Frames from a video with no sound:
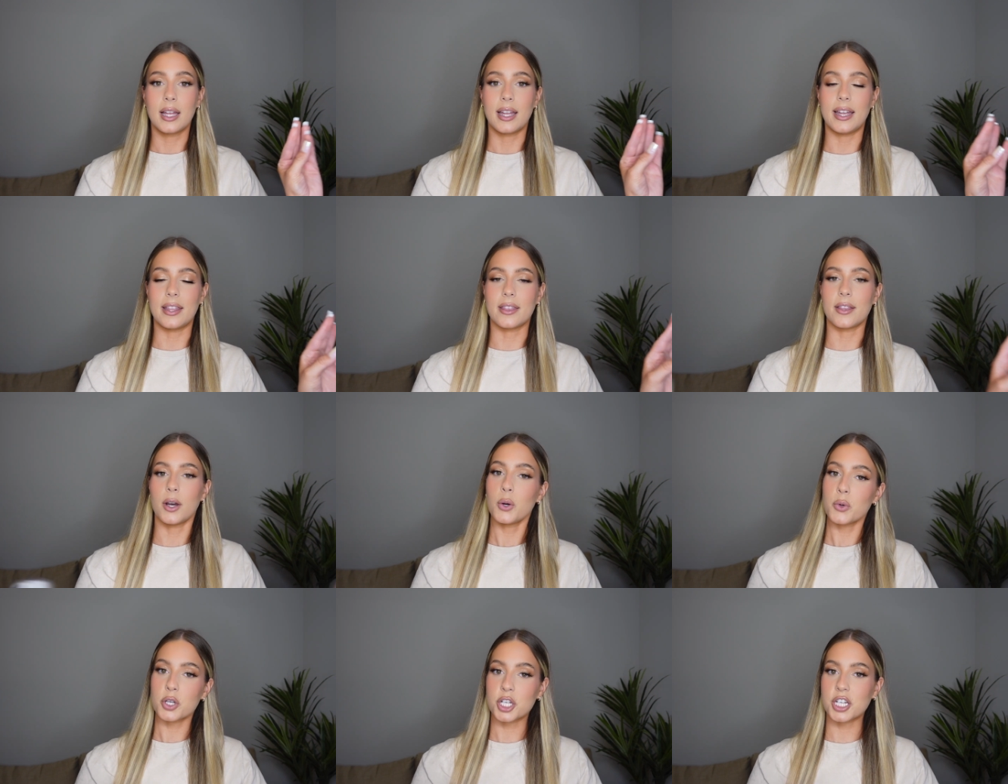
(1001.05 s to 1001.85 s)
in the
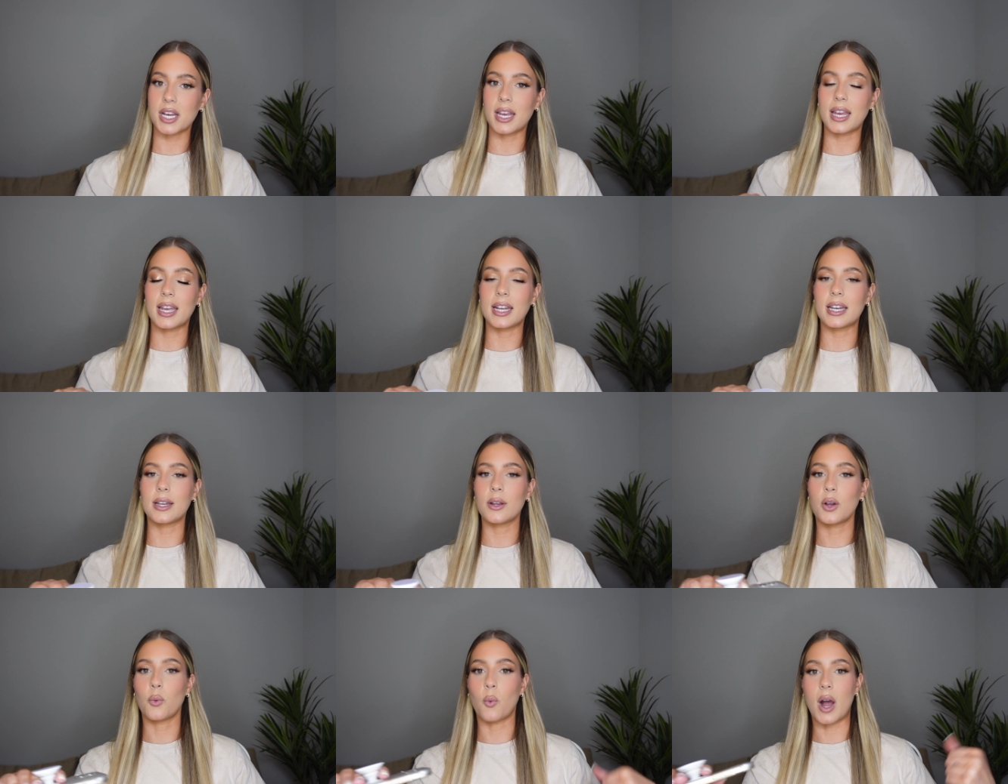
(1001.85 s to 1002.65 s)

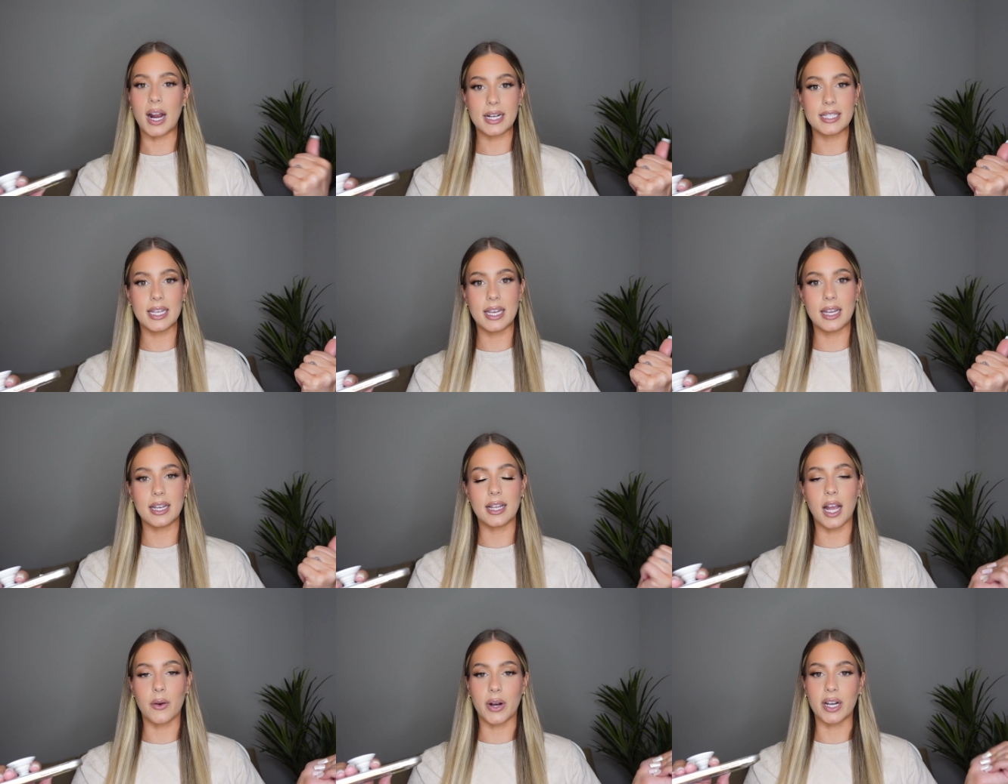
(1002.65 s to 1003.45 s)
ocean, walked
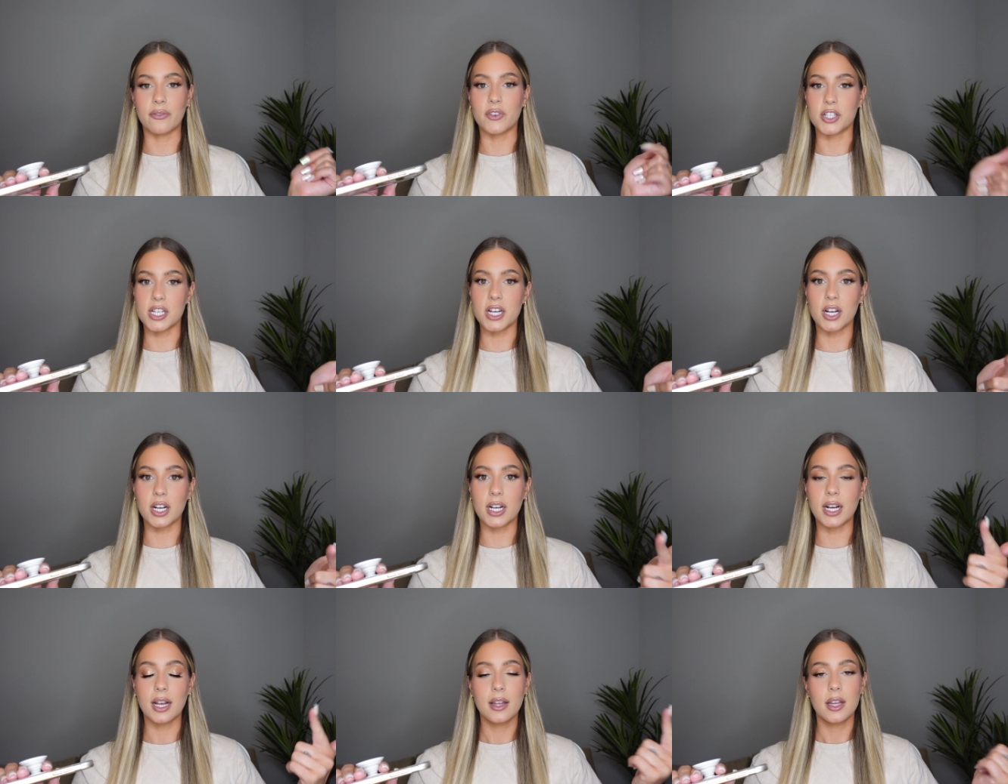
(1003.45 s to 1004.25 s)
in, got ready for
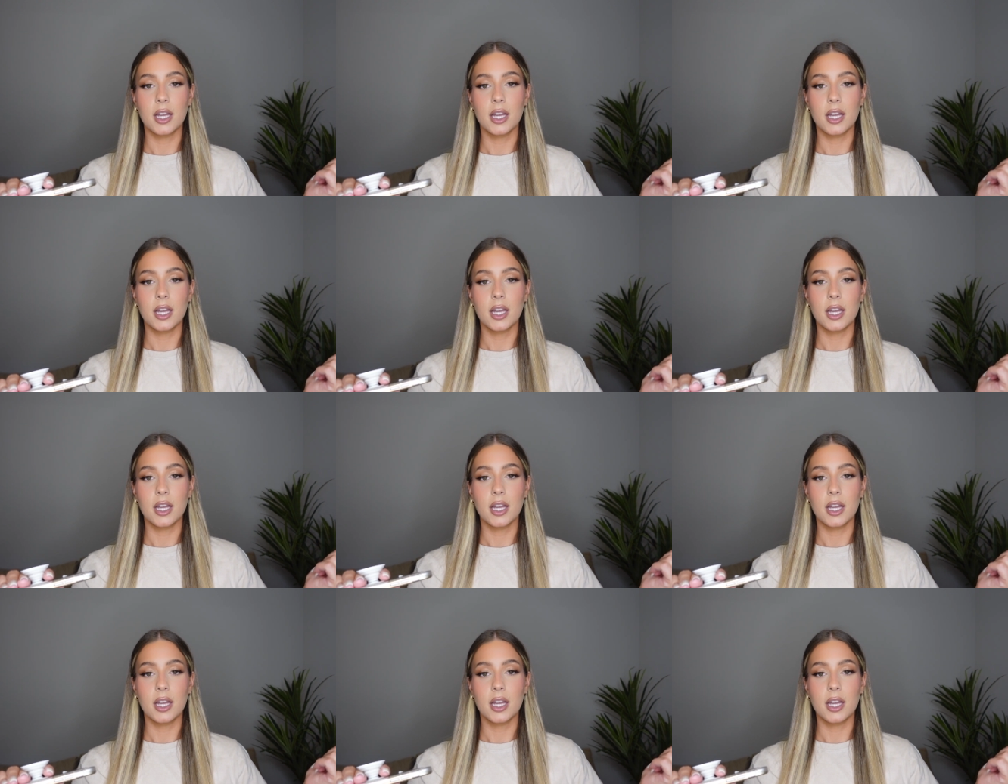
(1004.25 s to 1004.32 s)
dinner,